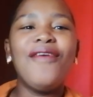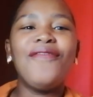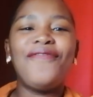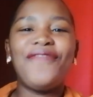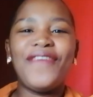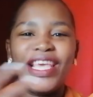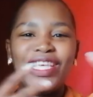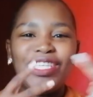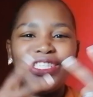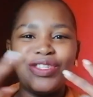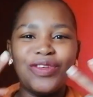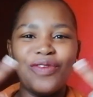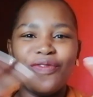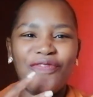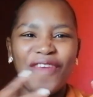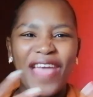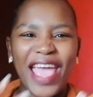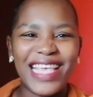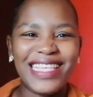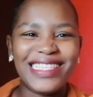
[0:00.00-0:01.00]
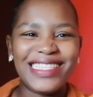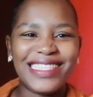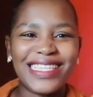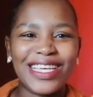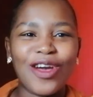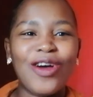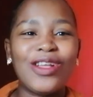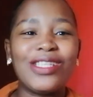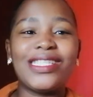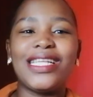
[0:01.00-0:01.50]
face-to-face
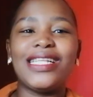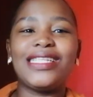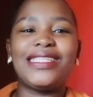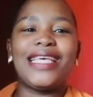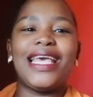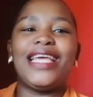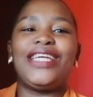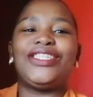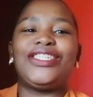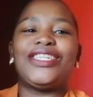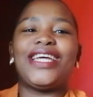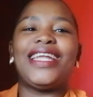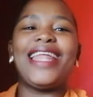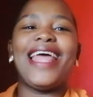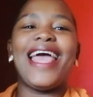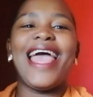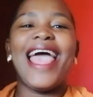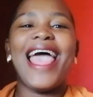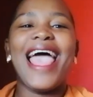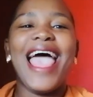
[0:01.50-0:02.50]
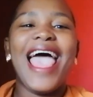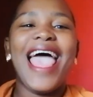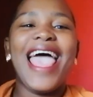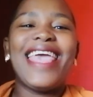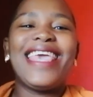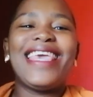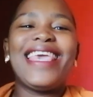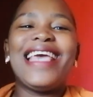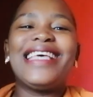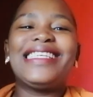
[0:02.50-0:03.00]
consultation.
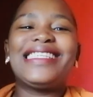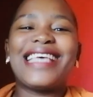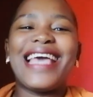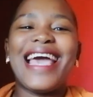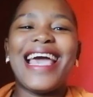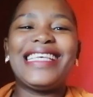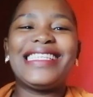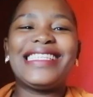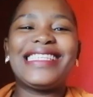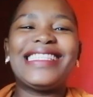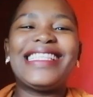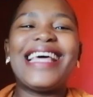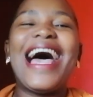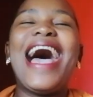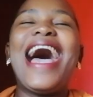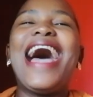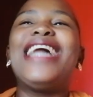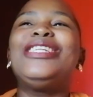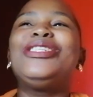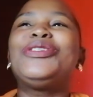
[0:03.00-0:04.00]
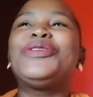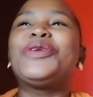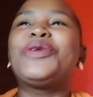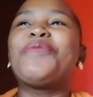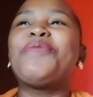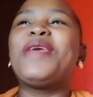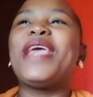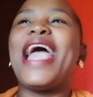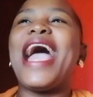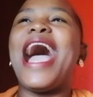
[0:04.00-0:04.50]
Yes, guys, the hun took
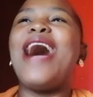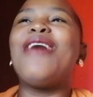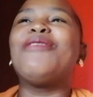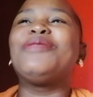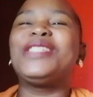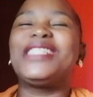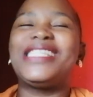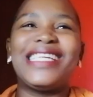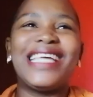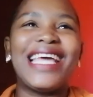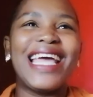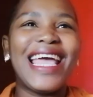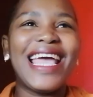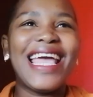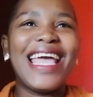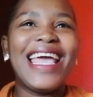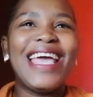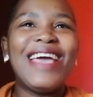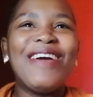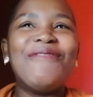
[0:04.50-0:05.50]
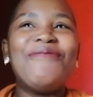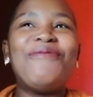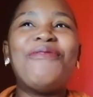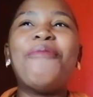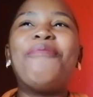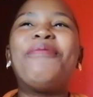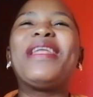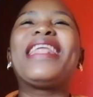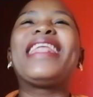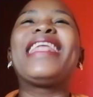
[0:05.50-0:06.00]
me out
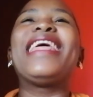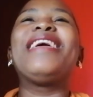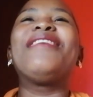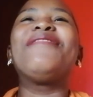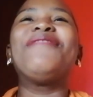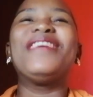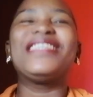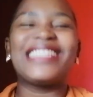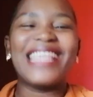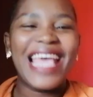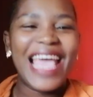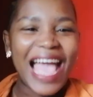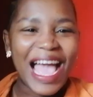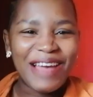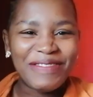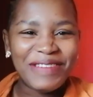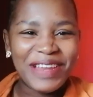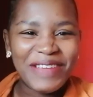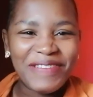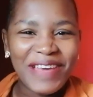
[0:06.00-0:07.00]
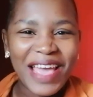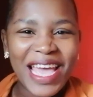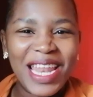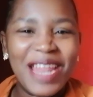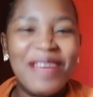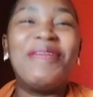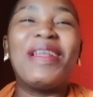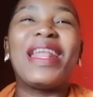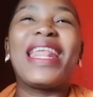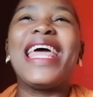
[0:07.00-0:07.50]
for breakfast. I've never had
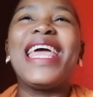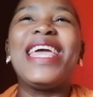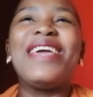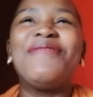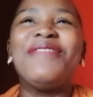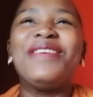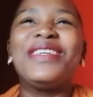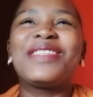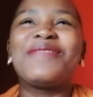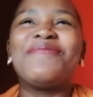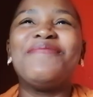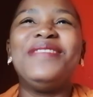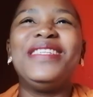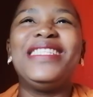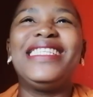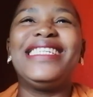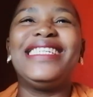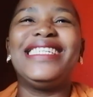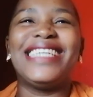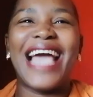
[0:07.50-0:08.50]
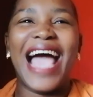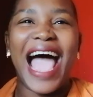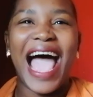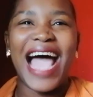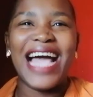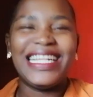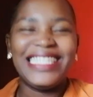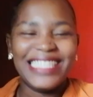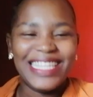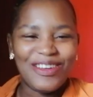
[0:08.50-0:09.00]
a breakfast meeting.
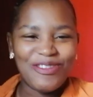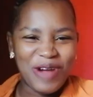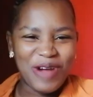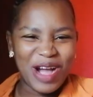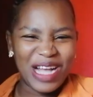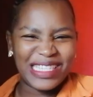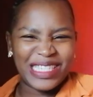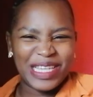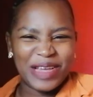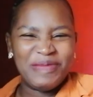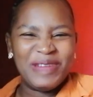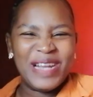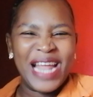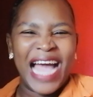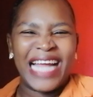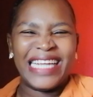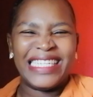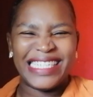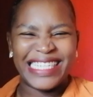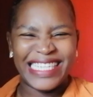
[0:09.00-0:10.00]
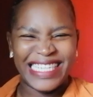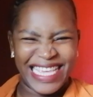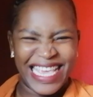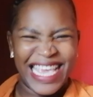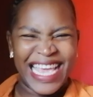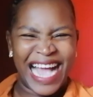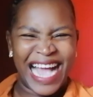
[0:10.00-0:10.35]
Need to